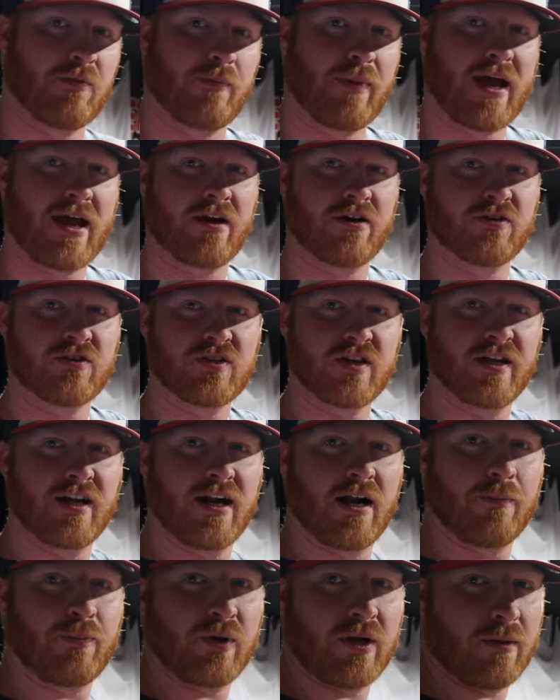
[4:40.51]
the banners, and
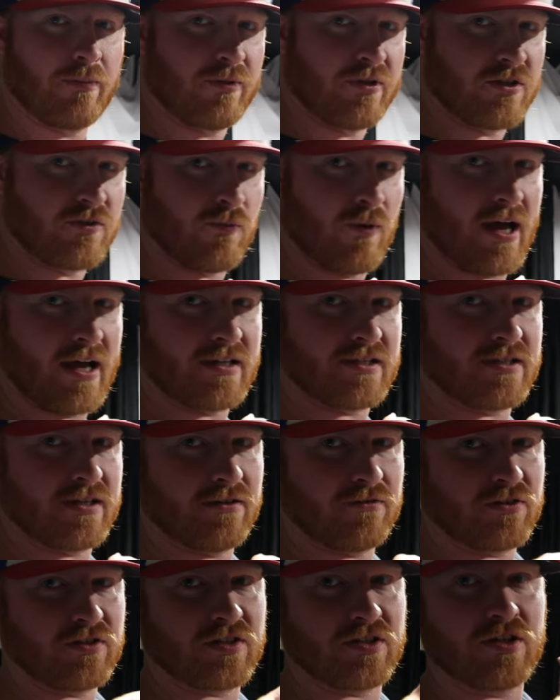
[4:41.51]
then I put up this white
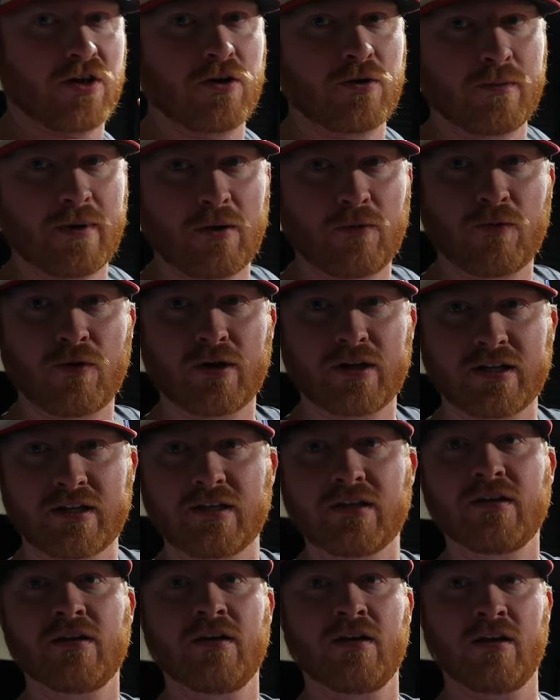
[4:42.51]
stuff because I told them I wanted
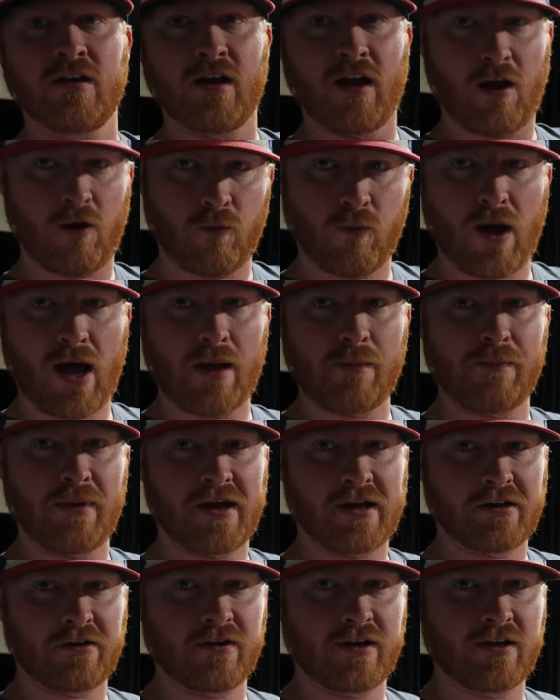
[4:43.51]
a white
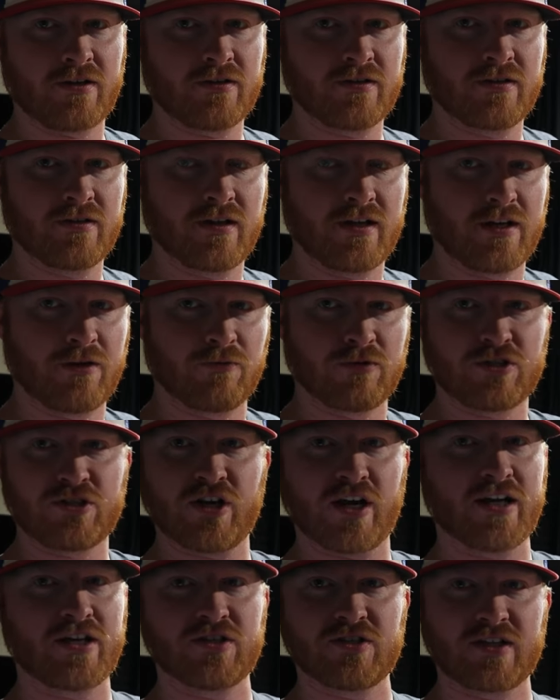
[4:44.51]
background and it would
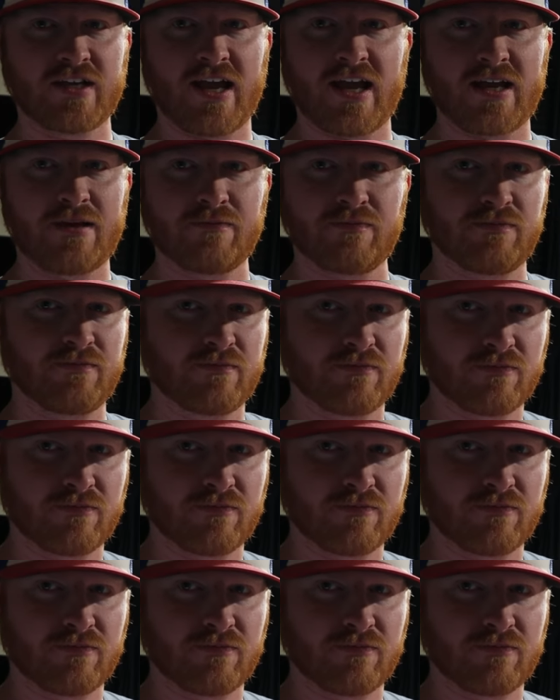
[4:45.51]
change the game.